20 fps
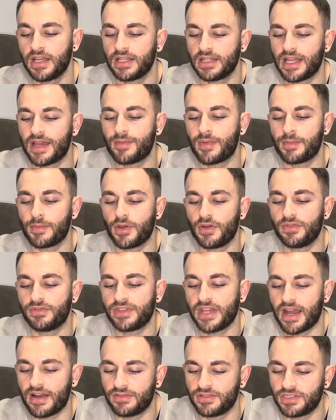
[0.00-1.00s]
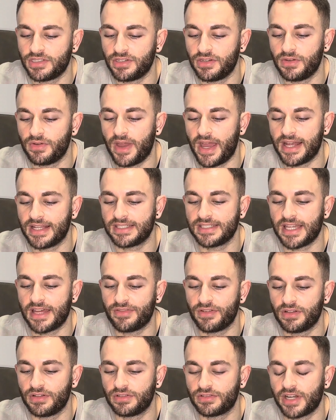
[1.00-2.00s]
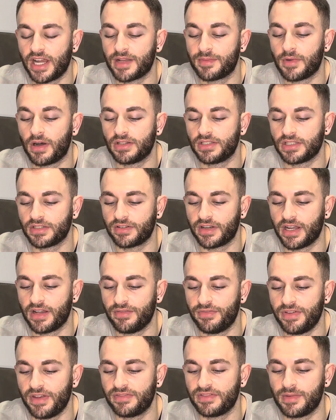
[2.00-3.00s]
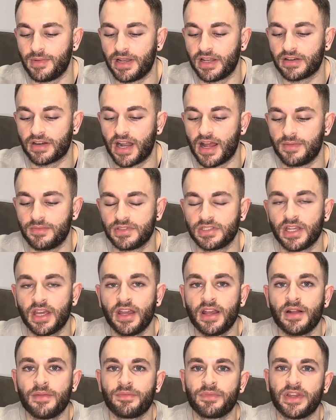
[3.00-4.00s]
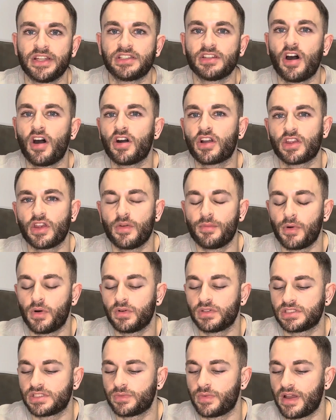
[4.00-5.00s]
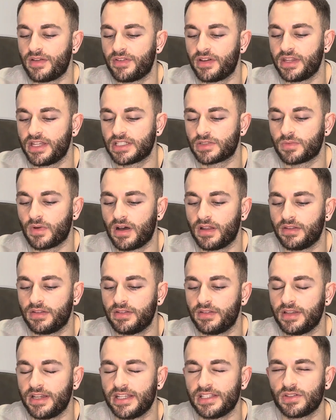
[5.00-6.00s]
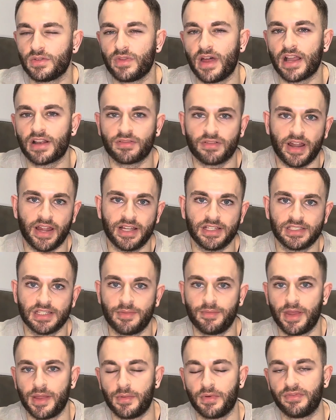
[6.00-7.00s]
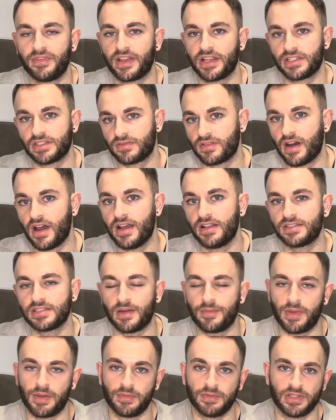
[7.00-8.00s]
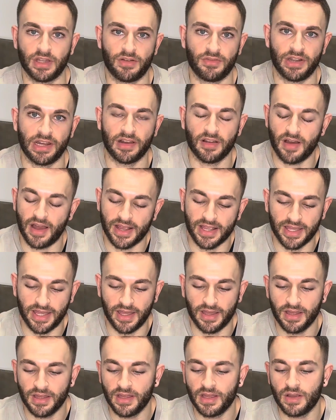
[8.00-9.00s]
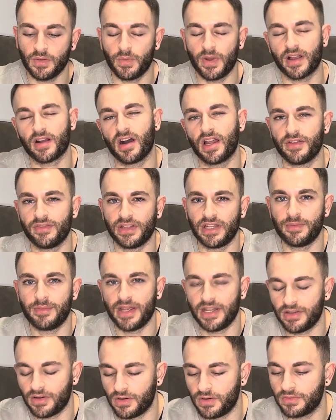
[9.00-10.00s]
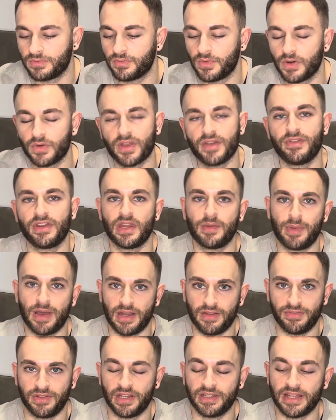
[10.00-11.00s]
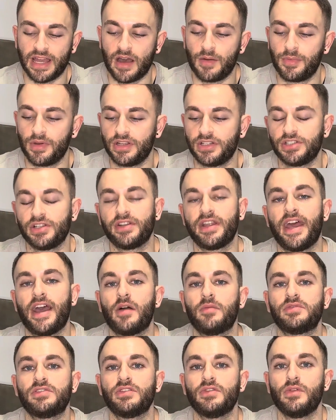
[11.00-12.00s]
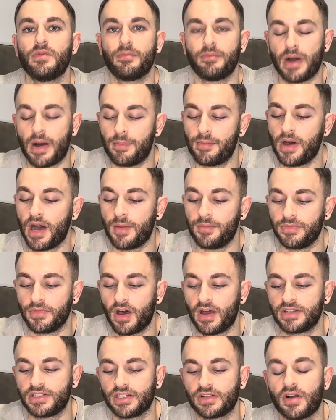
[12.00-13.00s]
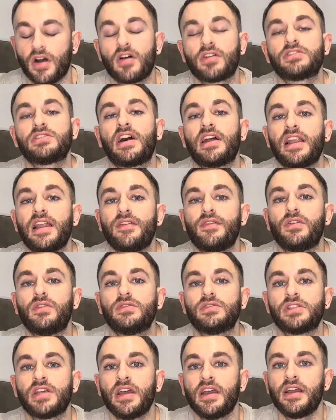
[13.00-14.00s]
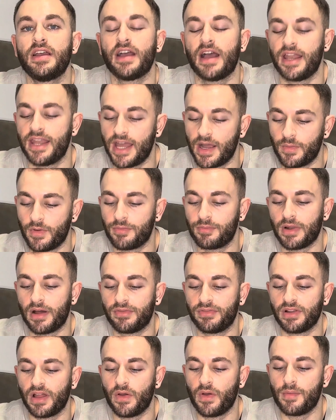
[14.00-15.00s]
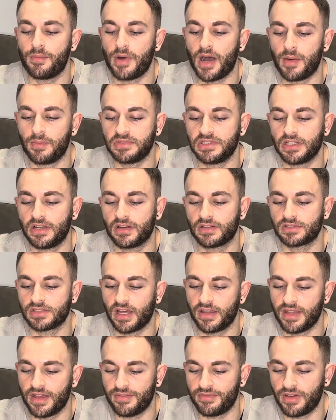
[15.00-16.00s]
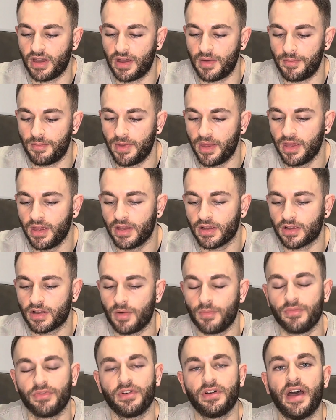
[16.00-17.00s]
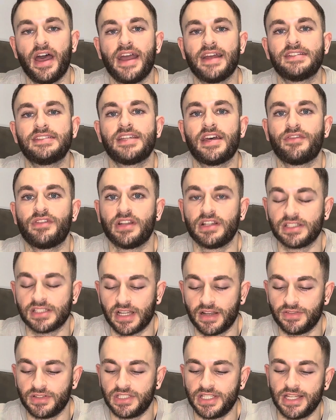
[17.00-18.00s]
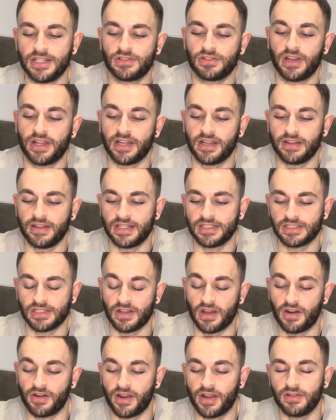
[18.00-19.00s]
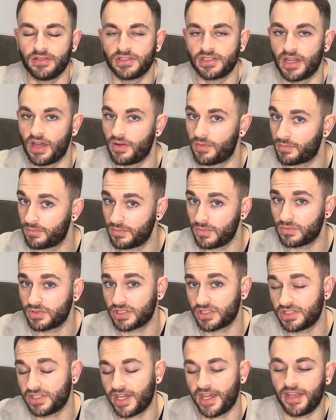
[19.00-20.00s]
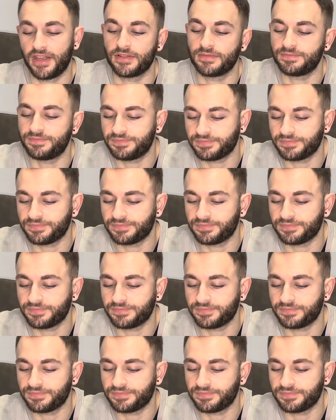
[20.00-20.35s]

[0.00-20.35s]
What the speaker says: Then we move down to S7, trademarked ingredient, 50 milligrams. It's arguable as to whether this one is all that great. Some people think it's alright, some people don't really like it. We're kind of in the middle. We'll give it the benefit of doubt, but it should help to bump up nitric oxide levels and help with blood flow and pumps. It looks like they've gone for S7 instead of citrulline in this scenario, so we'll just see.